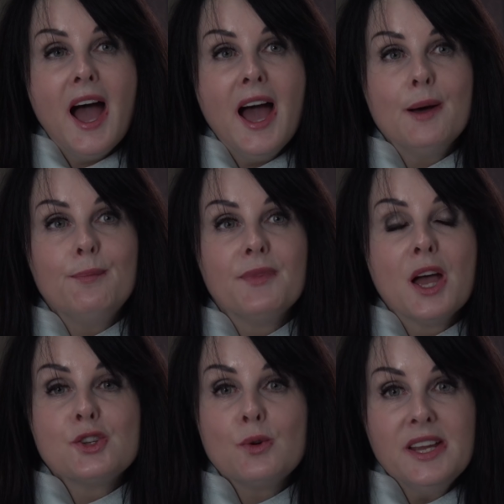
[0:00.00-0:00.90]
Um,
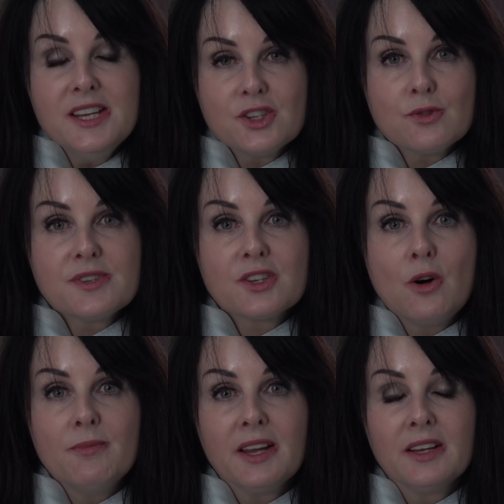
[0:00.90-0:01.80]
so Easter is
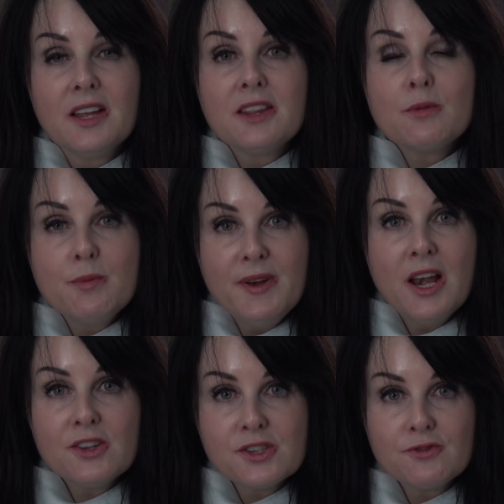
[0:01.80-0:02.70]
coming. There will be
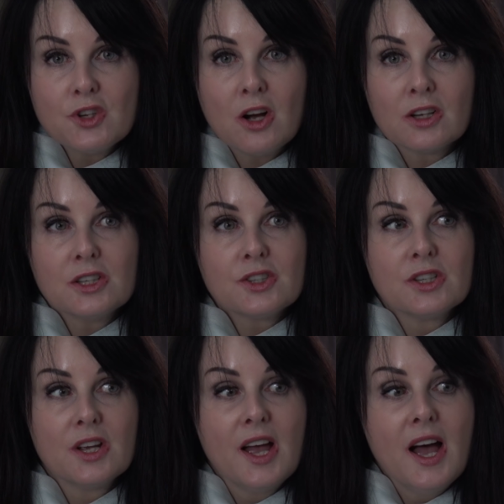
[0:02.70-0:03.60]
lots of
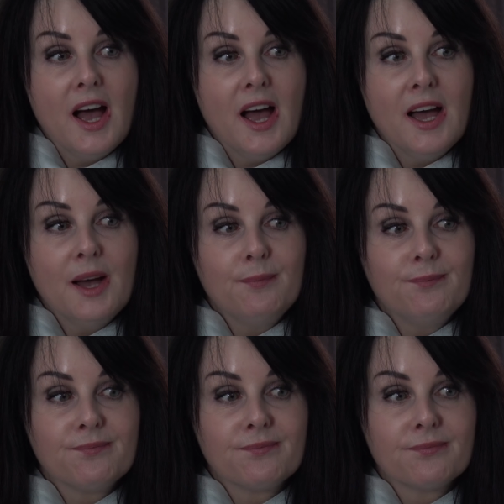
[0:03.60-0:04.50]
chocolate.
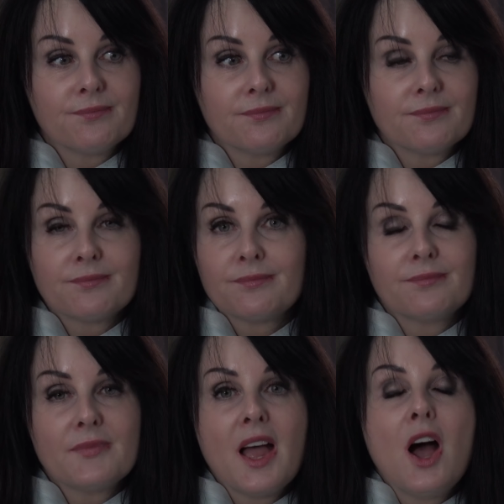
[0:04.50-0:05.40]
Um,
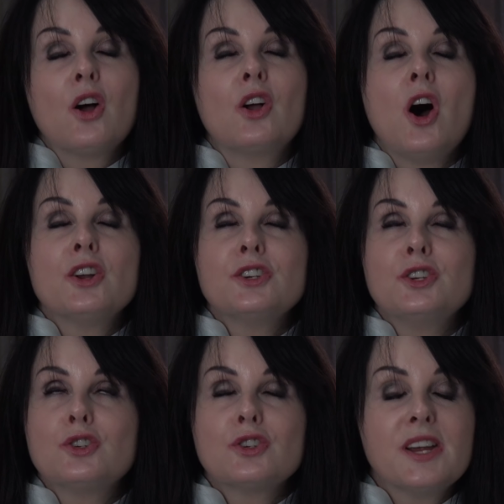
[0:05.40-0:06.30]
God,
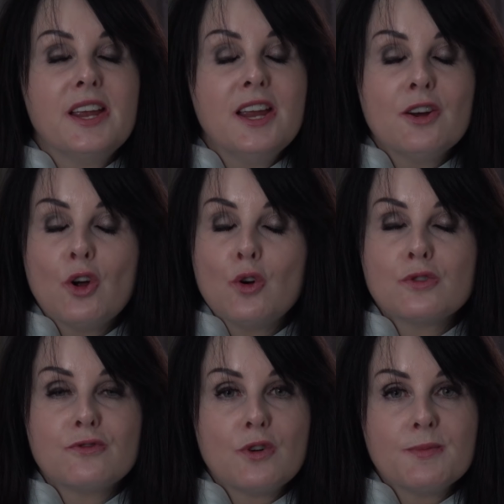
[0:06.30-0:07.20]
you should hear
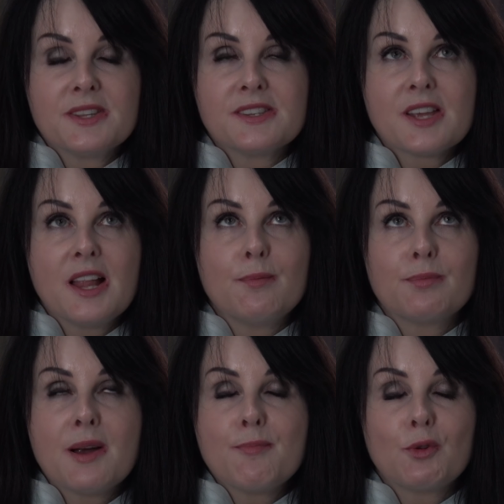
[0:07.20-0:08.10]
old woman's
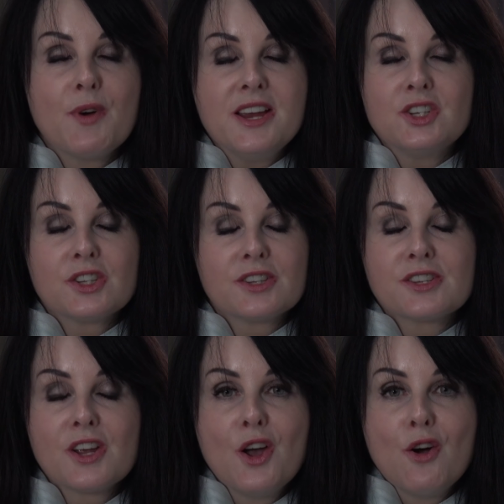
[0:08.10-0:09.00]

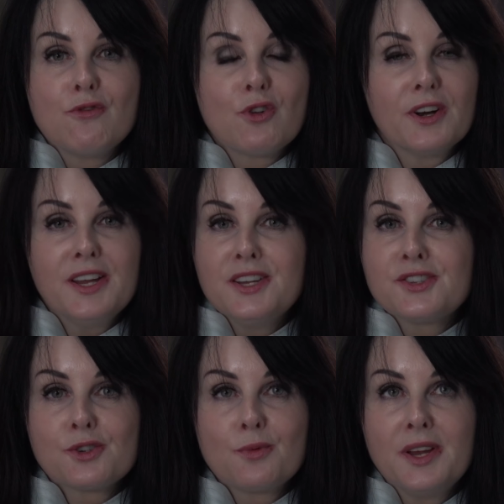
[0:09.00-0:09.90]
preparations for
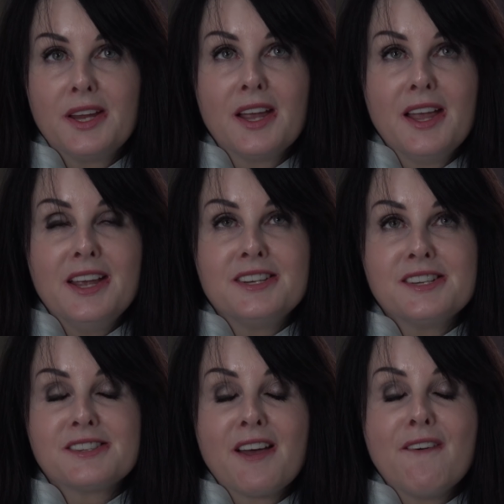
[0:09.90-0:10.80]
Easter week. It
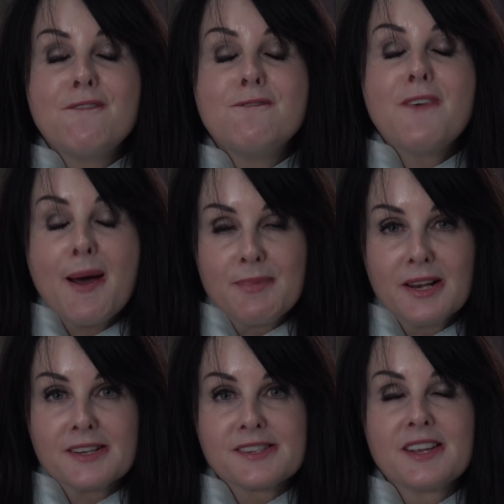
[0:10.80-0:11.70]
is
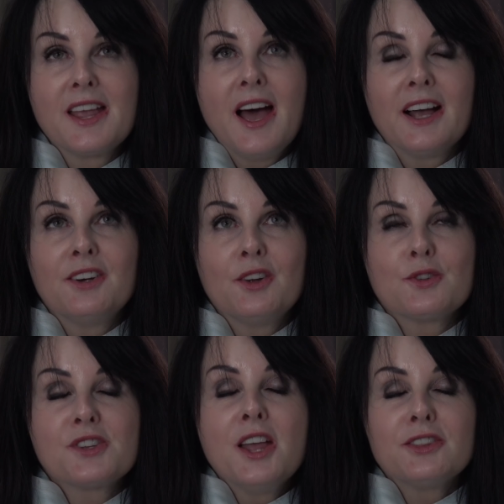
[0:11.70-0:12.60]
fabulous. Hang
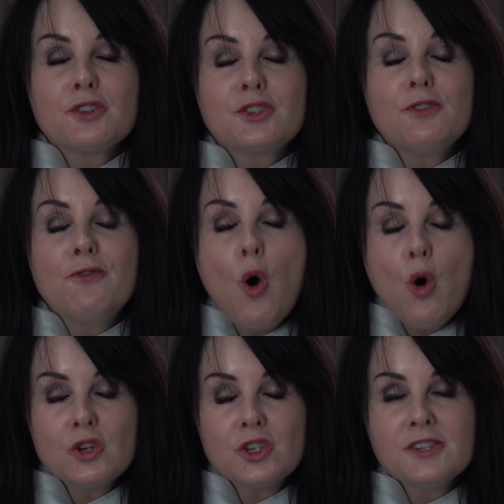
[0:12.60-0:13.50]
on, just there's
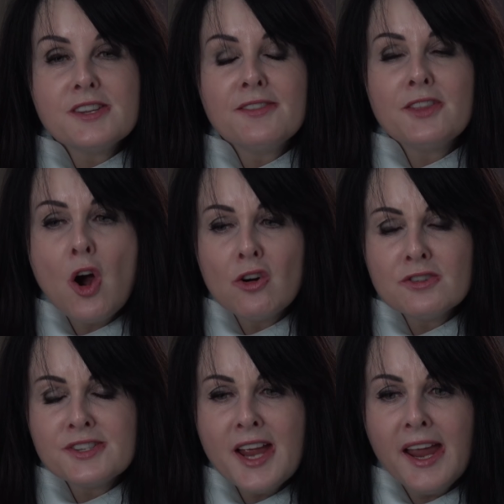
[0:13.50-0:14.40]
devotions on
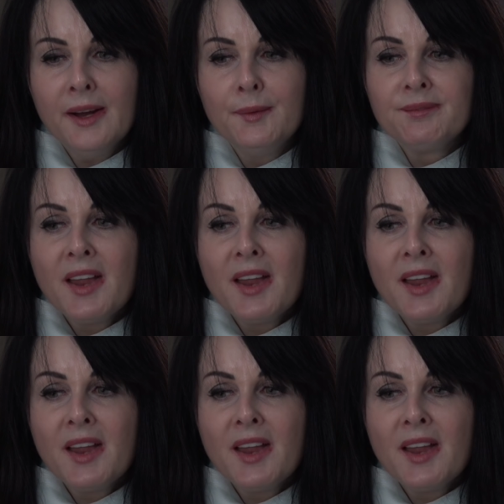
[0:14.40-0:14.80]
Thursday.